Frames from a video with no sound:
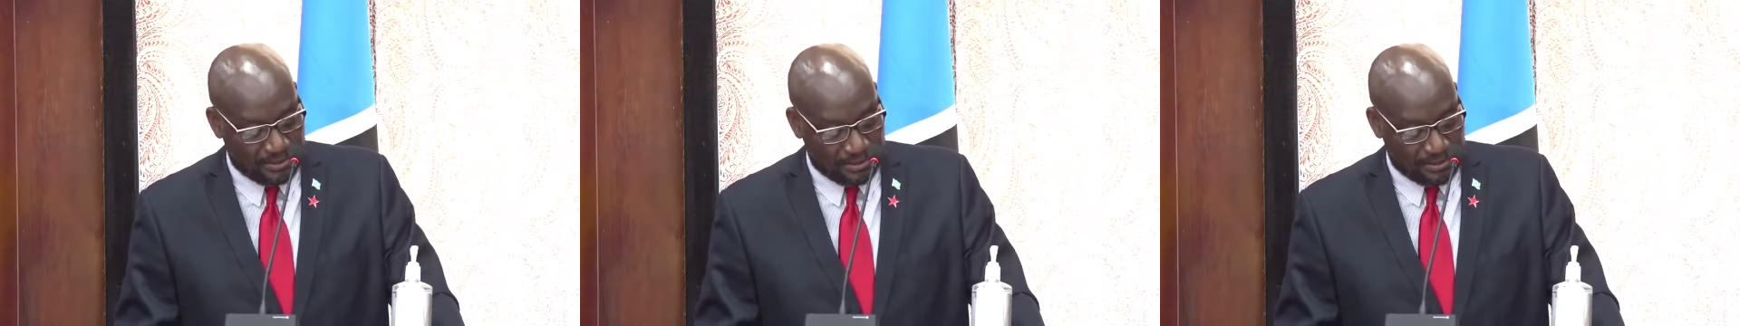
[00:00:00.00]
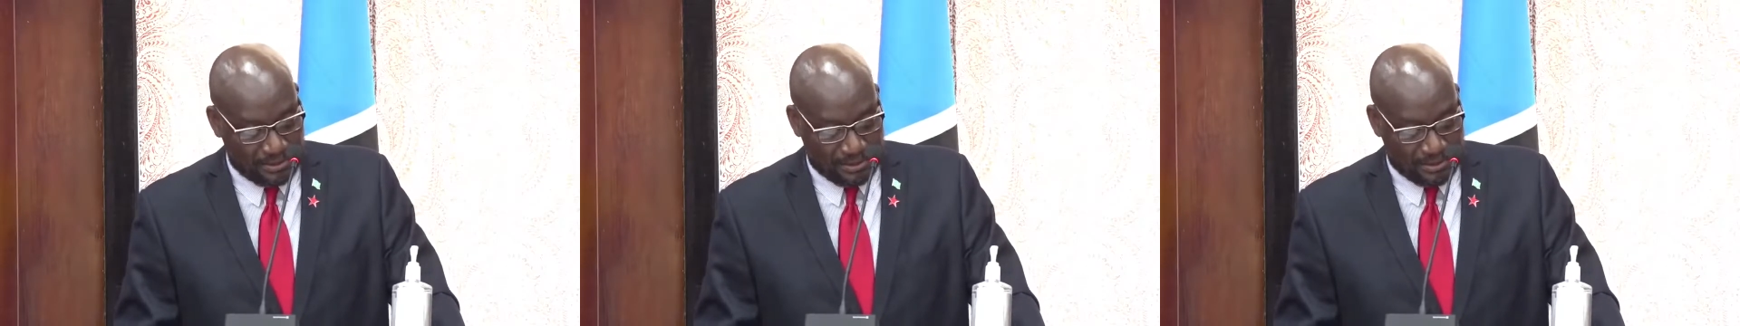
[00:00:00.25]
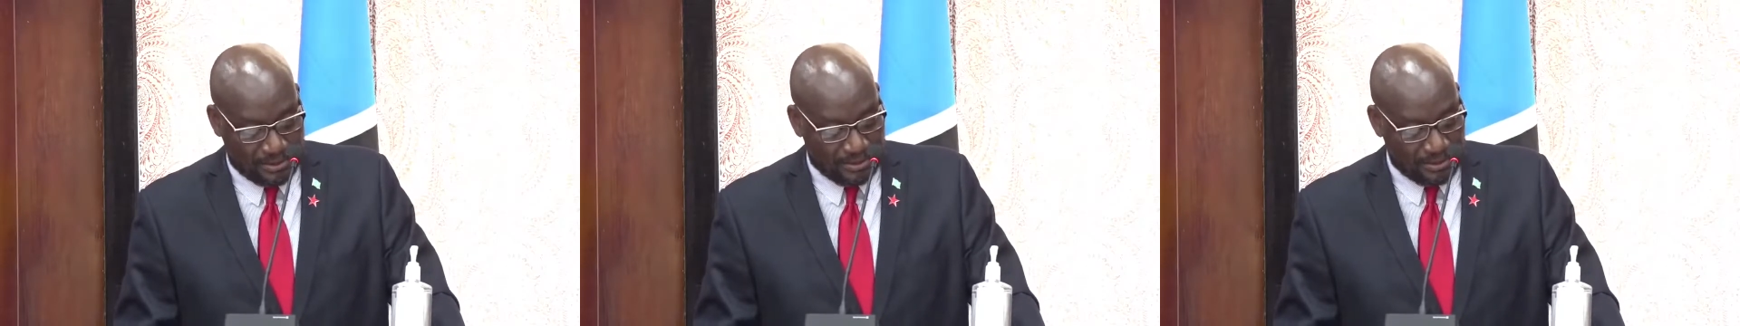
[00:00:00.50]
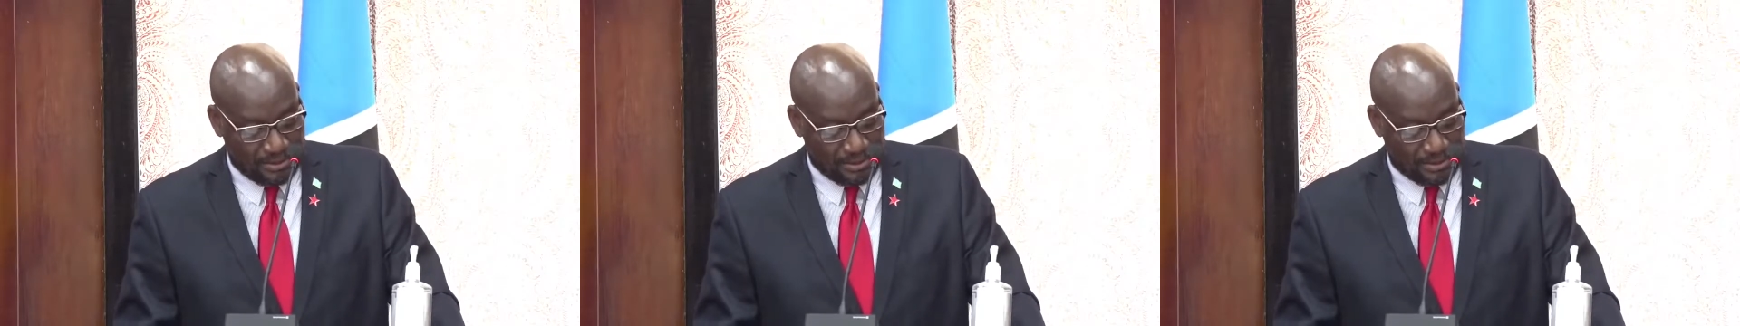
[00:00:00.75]

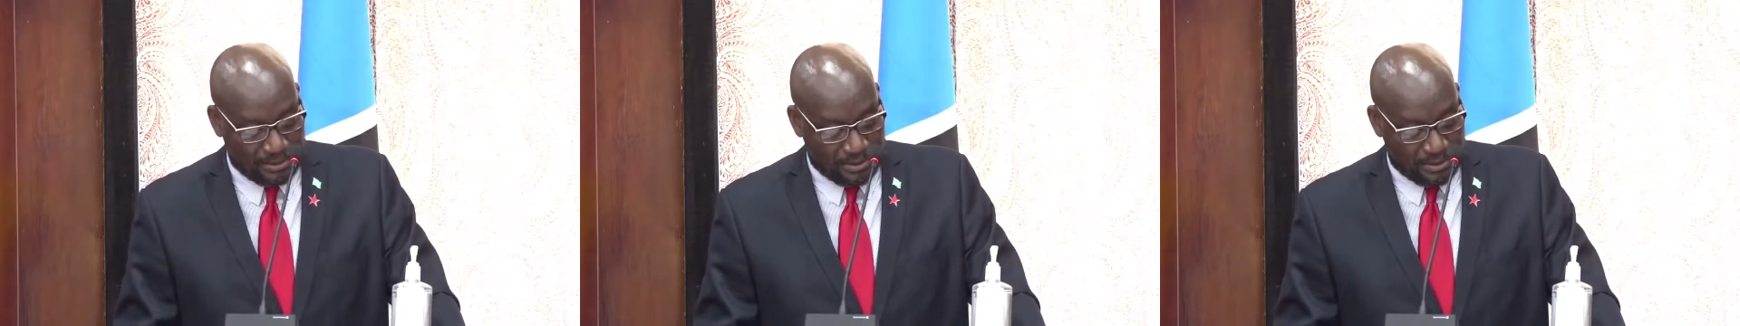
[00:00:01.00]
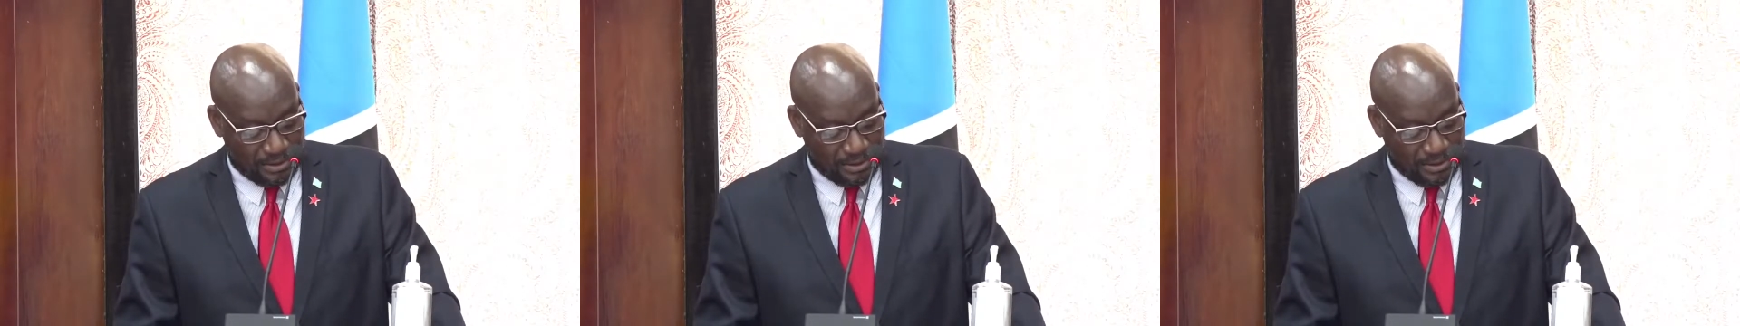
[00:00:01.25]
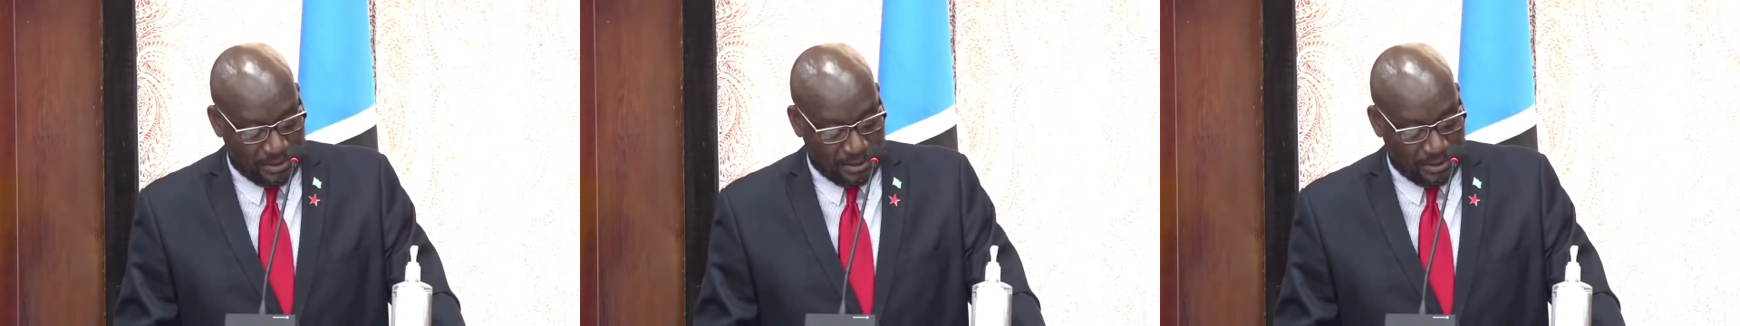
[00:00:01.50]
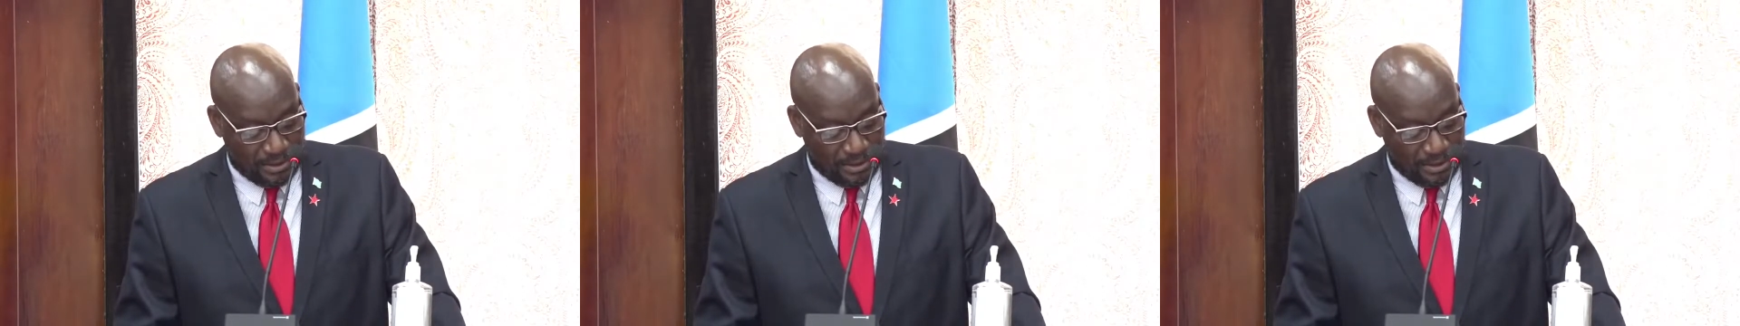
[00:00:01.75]

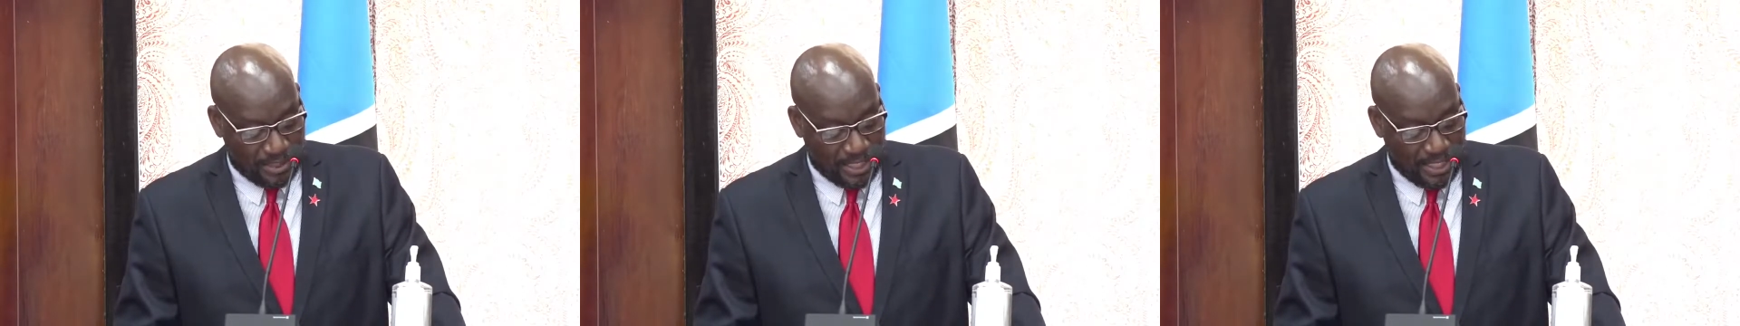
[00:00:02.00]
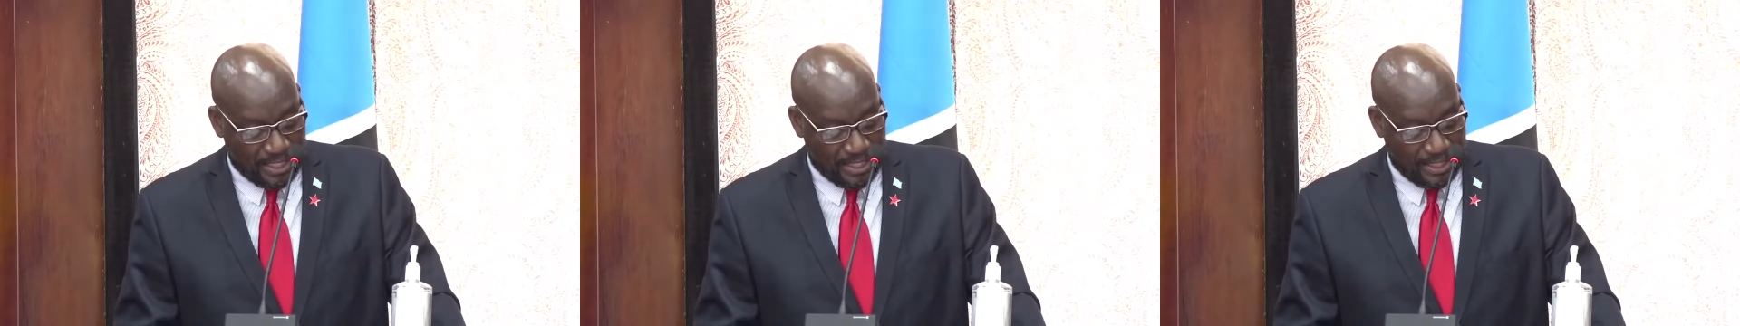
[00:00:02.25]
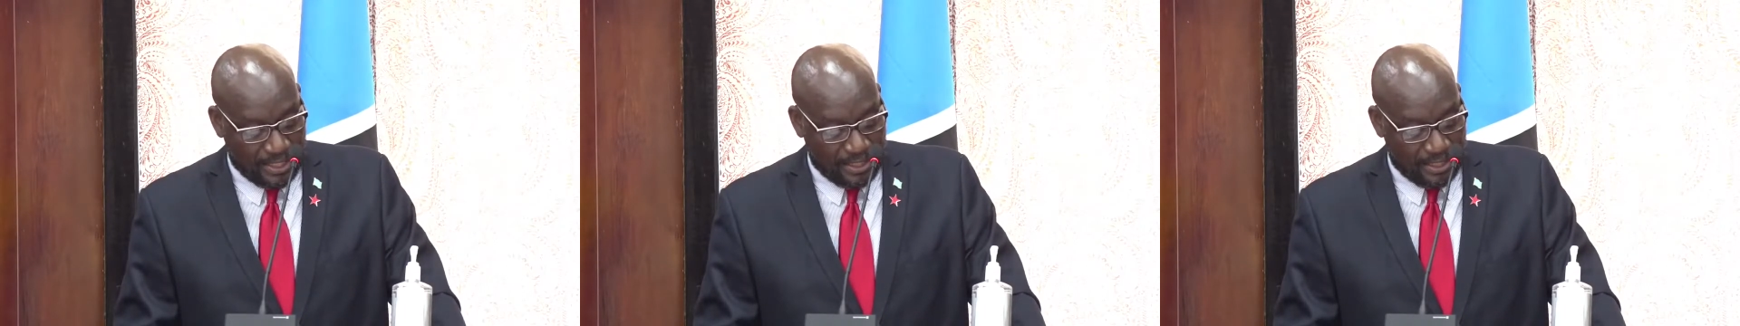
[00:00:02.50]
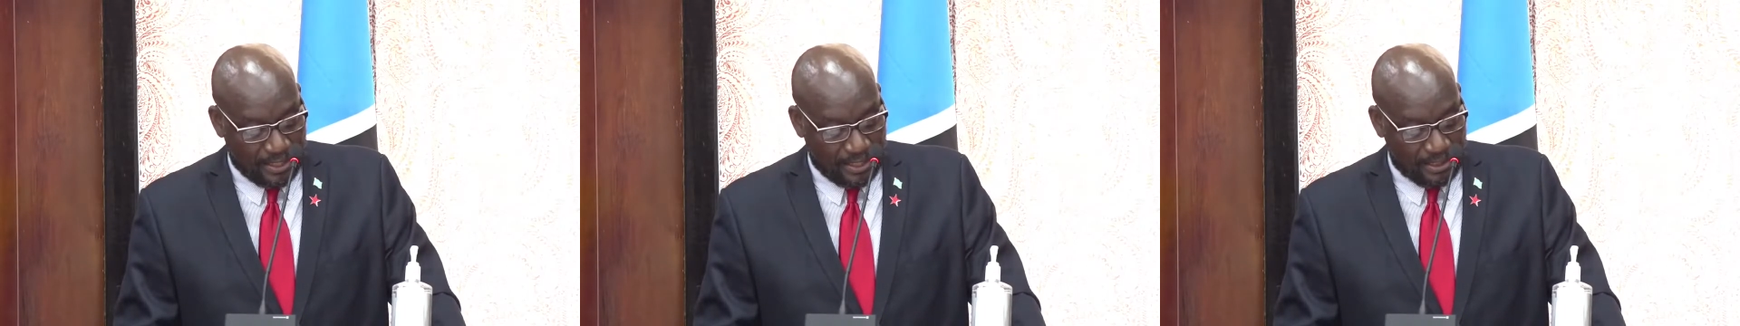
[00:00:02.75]

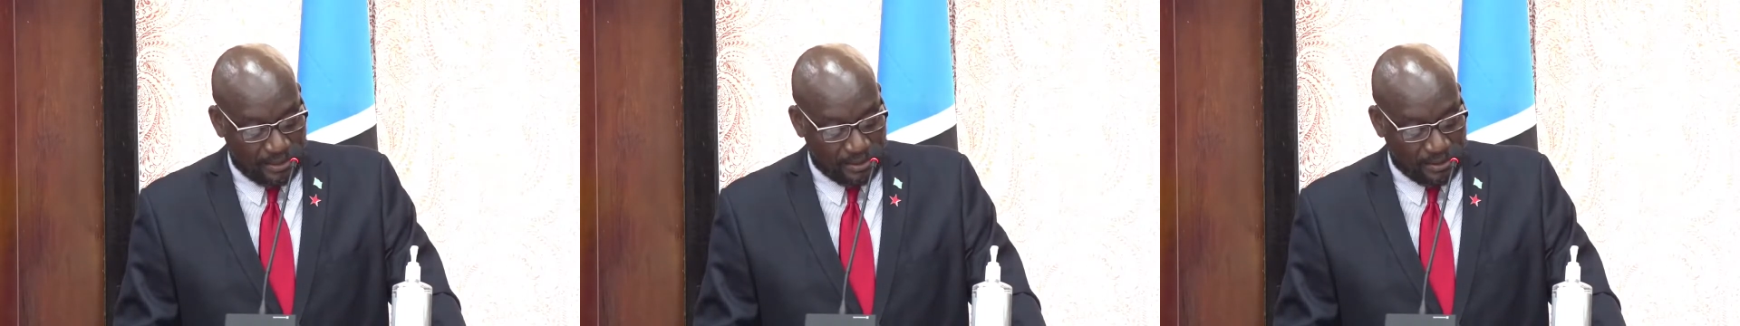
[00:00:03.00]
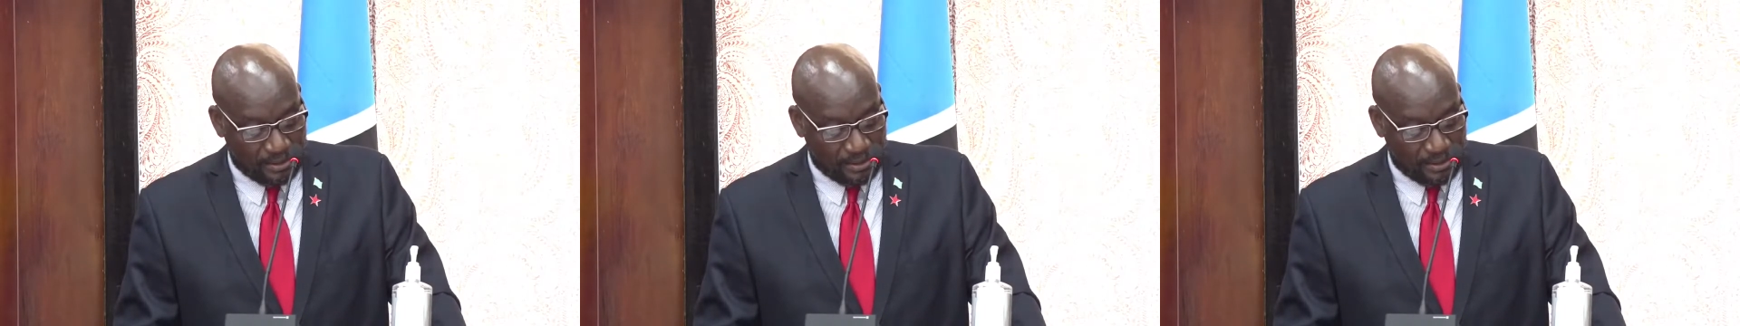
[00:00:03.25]
No one is speaking in this clip.